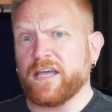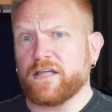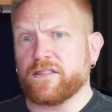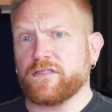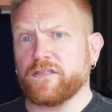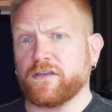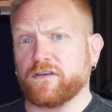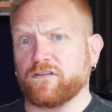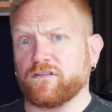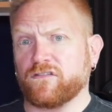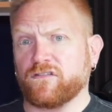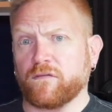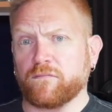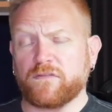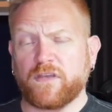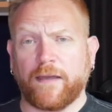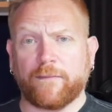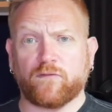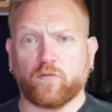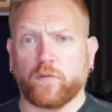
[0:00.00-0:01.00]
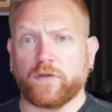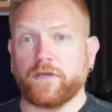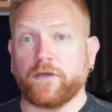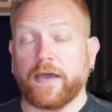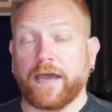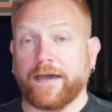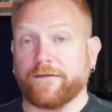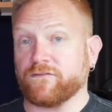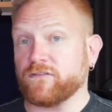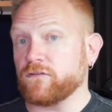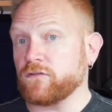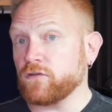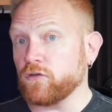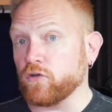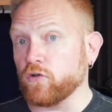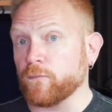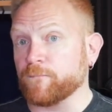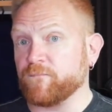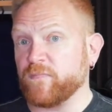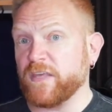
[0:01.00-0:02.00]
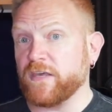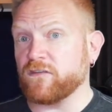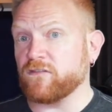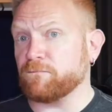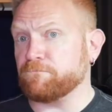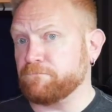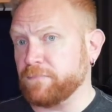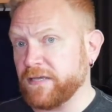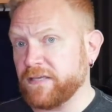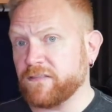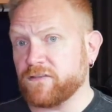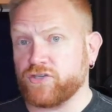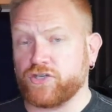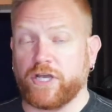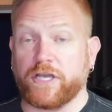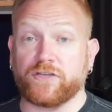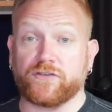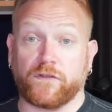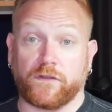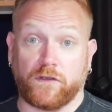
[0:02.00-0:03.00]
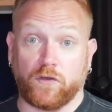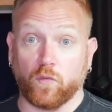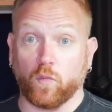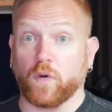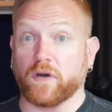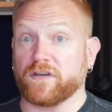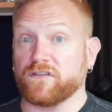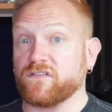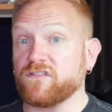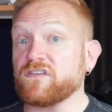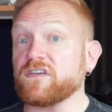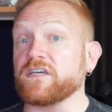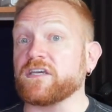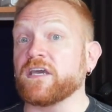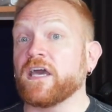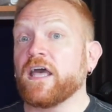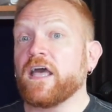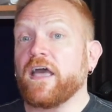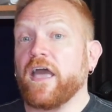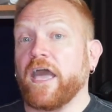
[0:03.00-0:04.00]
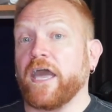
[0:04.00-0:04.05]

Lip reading: then sometimes what you have to do is be the change that you want to see